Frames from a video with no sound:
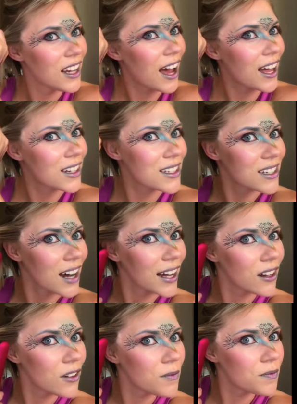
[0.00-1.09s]
out of
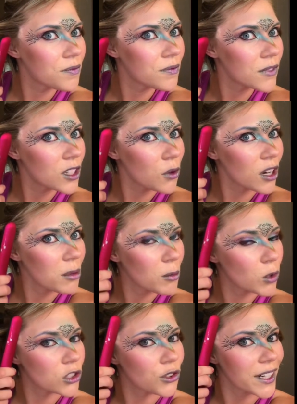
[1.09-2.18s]
style. You want to be
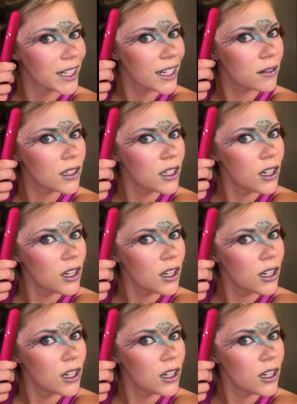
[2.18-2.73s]
more trendy.